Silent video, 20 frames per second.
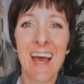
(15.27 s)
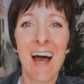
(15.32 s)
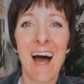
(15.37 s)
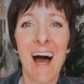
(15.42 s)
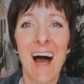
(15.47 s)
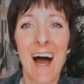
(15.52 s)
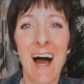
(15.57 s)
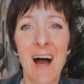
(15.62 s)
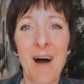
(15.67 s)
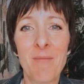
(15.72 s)

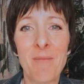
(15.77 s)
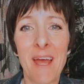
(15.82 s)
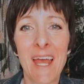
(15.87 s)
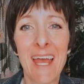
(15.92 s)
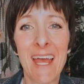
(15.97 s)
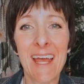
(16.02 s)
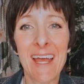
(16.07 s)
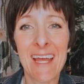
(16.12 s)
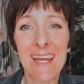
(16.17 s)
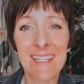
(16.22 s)
Um,
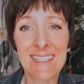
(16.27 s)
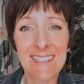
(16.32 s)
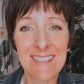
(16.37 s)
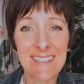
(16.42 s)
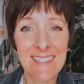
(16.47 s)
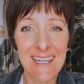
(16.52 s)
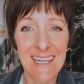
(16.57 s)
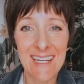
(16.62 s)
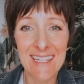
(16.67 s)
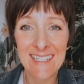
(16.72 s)

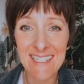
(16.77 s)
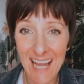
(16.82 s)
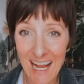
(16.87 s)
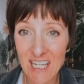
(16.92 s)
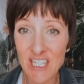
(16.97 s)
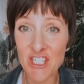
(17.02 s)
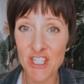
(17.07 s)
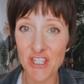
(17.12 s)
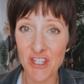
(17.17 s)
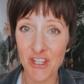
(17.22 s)
it's
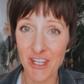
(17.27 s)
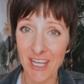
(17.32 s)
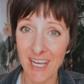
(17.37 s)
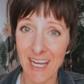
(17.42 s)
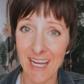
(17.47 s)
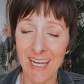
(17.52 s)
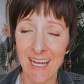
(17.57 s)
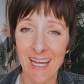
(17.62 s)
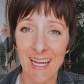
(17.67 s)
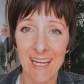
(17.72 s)
intentional
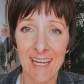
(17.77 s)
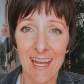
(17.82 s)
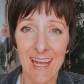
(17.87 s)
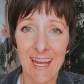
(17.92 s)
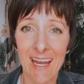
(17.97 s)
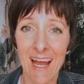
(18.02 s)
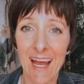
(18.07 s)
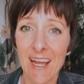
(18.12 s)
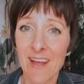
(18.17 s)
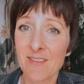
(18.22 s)
eating,
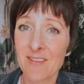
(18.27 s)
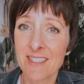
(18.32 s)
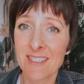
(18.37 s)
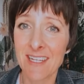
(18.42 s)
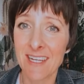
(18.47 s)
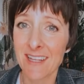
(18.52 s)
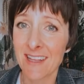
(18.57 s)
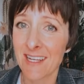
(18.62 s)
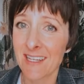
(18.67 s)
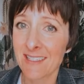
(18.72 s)
and I have
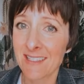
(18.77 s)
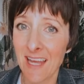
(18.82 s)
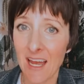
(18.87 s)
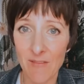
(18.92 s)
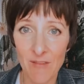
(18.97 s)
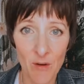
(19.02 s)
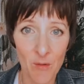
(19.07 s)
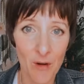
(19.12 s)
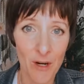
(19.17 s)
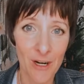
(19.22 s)
seen this
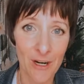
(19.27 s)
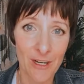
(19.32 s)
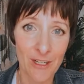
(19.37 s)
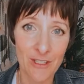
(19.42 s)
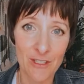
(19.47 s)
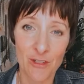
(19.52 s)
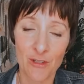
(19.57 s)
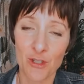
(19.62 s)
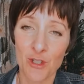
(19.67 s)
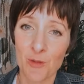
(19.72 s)
everywhere on
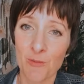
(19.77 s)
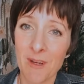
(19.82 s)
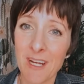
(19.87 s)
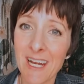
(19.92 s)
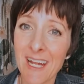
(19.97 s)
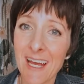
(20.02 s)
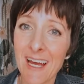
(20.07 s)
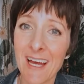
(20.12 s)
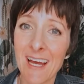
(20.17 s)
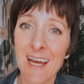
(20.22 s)
social
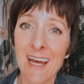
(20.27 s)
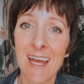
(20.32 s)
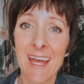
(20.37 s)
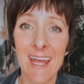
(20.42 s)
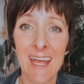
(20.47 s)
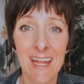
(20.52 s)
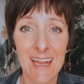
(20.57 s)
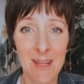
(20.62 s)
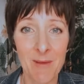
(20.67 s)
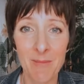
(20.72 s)
media,
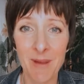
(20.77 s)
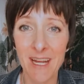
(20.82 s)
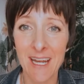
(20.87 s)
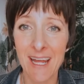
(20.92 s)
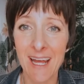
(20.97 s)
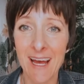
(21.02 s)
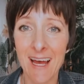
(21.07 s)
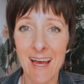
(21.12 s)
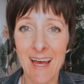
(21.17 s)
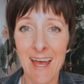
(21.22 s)
in the
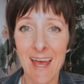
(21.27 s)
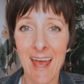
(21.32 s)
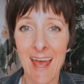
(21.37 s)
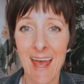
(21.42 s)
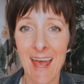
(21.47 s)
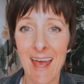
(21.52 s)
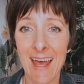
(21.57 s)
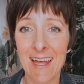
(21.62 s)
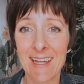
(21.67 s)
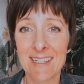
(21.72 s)
media,
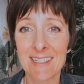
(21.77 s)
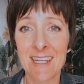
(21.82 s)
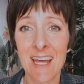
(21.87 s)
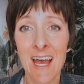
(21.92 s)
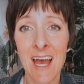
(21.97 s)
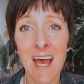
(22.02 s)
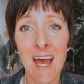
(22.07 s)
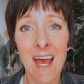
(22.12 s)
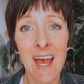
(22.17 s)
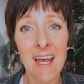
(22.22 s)
and
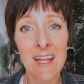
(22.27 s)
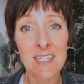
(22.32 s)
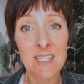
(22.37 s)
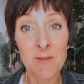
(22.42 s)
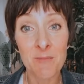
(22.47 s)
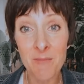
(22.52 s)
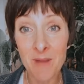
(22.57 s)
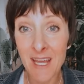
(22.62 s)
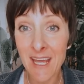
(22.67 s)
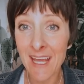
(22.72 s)
to
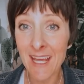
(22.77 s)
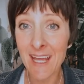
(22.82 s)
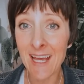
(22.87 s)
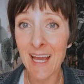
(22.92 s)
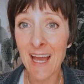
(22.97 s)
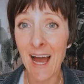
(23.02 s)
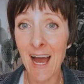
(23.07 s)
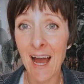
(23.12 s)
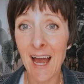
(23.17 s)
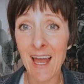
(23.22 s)

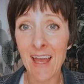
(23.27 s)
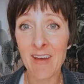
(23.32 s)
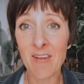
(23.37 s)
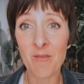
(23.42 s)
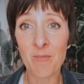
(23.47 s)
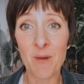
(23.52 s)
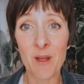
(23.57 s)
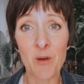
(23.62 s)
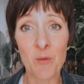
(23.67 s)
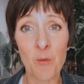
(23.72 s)
me, I
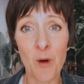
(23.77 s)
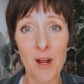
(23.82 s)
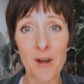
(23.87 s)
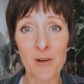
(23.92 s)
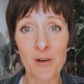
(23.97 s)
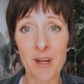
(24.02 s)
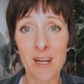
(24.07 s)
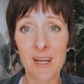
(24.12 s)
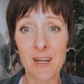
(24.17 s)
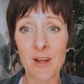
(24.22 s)
have been
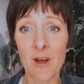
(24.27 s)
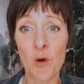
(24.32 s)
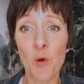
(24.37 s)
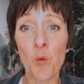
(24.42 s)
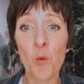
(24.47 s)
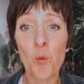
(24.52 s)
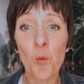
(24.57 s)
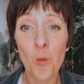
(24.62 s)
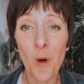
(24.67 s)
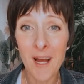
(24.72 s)
wondering
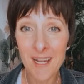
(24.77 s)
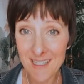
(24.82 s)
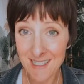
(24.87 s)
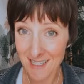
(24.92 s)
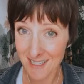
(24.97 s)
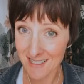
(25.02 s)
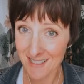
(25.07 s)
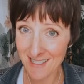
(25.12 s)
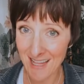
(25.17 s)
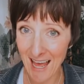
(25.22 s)
what
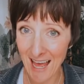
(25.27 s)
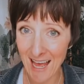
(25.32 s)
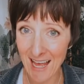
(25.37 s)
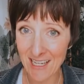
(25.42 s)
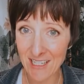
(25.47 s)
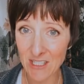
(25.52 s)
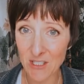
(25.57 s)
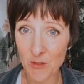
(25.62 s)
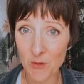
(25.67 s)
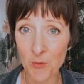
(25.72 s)
does
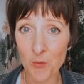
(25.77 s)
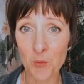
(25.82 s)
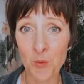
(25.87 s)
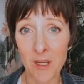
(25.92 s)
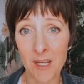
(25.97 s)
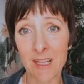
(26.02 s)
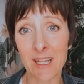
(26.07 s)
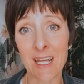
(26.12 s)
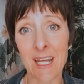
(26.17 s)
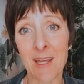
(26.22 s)
that
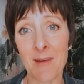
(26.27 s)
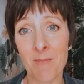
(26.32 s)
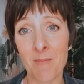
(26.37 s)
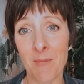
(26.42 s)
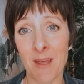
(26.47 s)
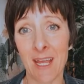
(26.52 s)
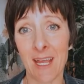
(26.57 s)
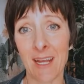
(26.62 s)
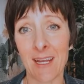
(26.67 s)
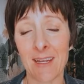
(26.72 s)
really
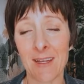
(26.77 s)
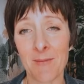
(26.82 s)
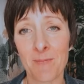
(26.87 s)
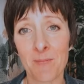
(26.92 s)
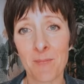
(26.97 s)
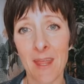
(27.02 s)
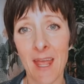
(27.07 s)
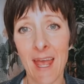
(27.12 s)
mean?